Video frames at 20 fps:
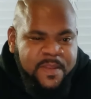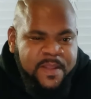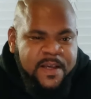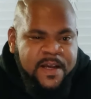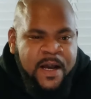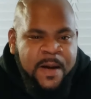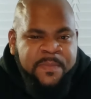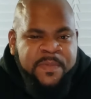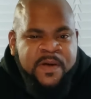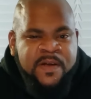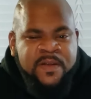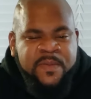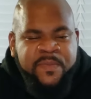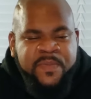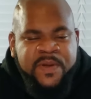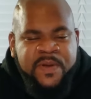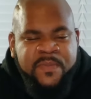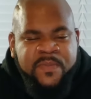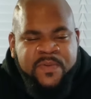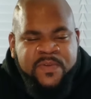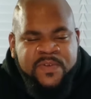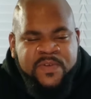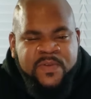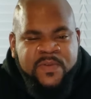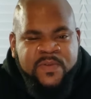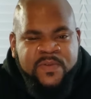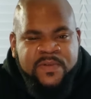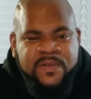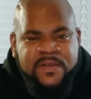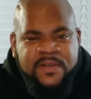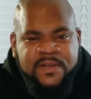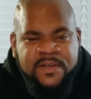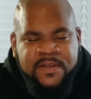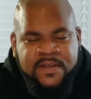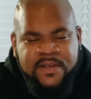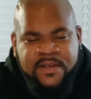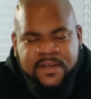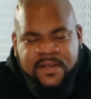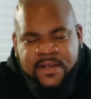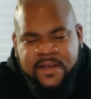A couple other people too.
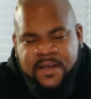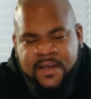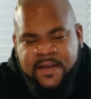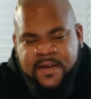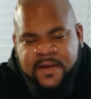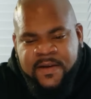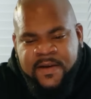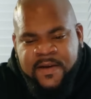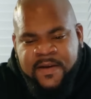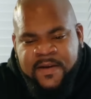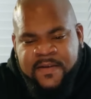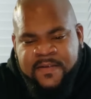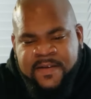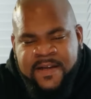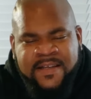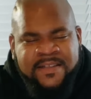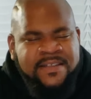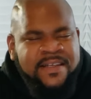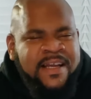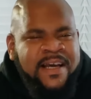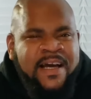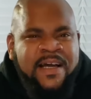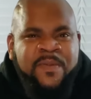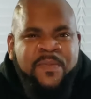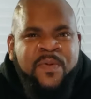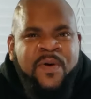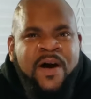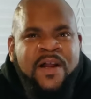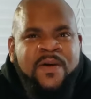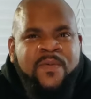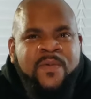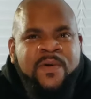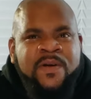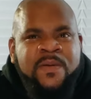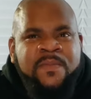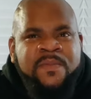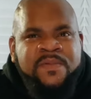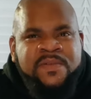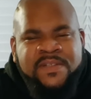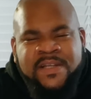And not saying I got a problem with
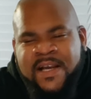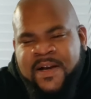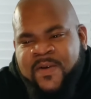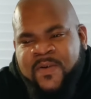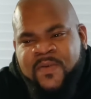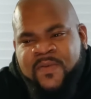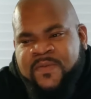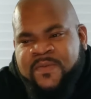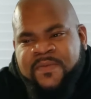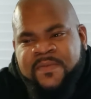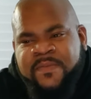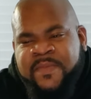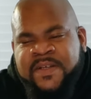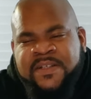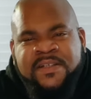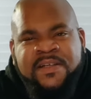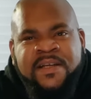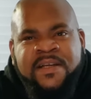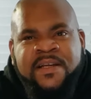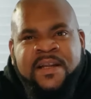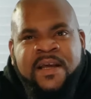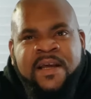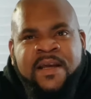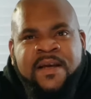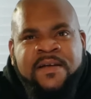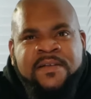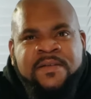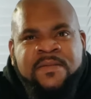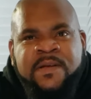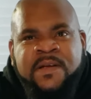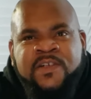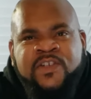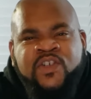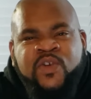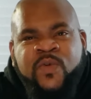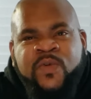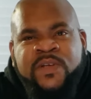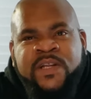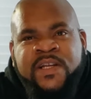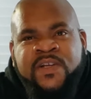them, I'm just not gonna mention their names because I'm not
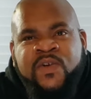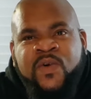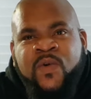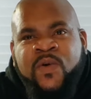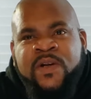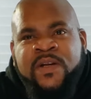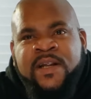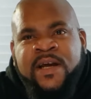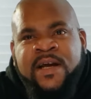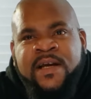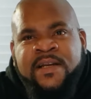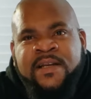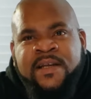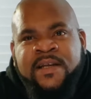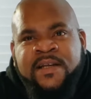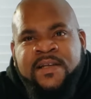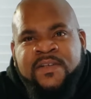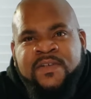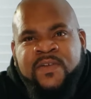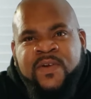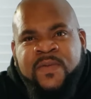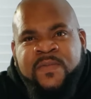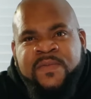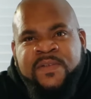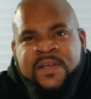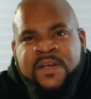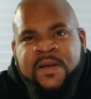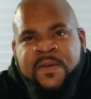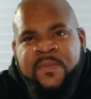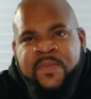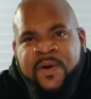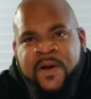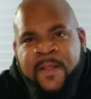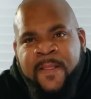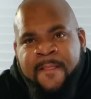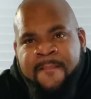sure what they doing nowadays. You know what I'm saying?